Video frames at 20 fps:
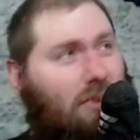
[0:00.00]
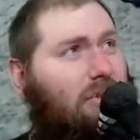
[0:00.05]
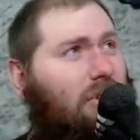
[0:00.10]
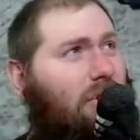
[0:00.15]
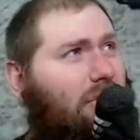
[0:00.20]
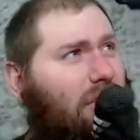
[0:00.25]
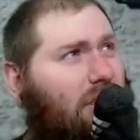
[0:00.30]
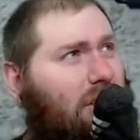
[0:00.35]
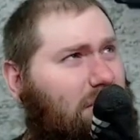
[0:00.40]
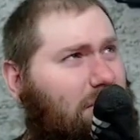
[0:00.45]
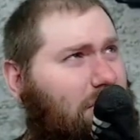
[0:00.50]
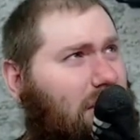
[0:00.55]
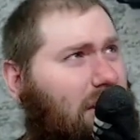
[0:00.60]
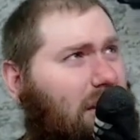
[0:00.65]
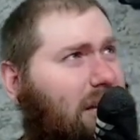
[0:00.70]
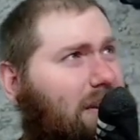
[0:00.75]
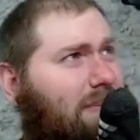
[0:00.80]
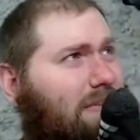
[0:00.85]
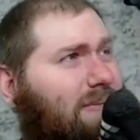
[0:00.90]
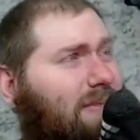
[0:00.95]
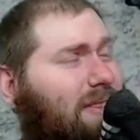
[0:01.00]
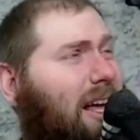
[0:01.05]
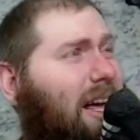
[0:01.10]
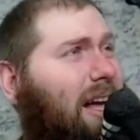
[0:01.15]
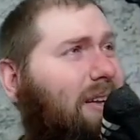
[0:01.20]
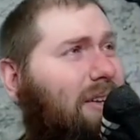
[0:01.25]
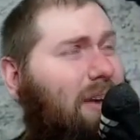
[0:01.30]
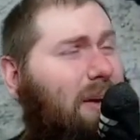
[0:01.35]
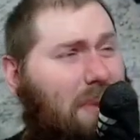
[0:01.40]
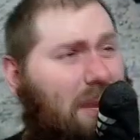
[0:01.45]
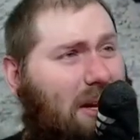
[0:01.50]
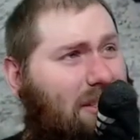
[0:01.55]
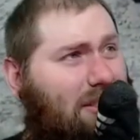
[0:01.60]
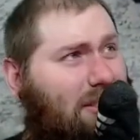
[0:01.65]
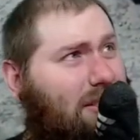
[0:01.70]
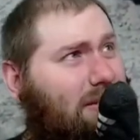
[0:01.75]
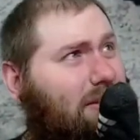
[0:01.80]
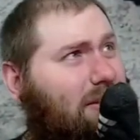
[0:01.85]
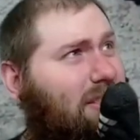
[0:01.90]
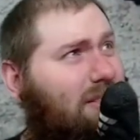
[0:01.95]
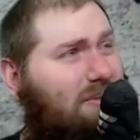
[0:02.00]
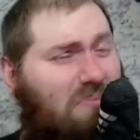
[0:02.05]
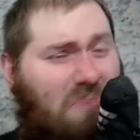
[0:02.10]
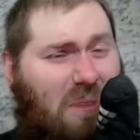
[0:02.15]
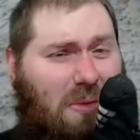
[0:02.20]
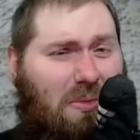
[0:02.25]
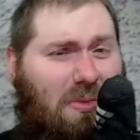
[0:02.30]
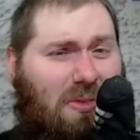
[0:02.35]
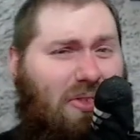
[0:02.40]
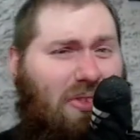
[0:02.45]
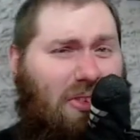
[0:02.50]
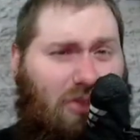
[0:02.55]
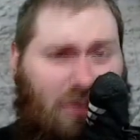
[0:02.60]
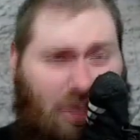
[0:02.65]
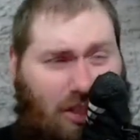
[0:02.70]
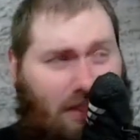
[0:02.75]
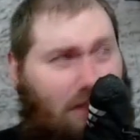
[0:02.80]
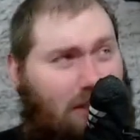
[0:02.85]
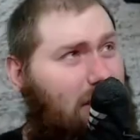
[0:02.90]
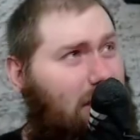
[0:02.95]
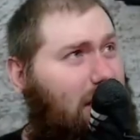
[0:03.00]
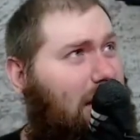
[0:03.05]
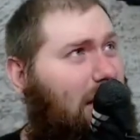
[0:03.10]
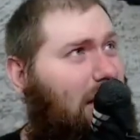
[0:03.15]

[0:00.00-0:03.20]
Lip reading: So crunchability, not amazing. Doesn't make me feel good.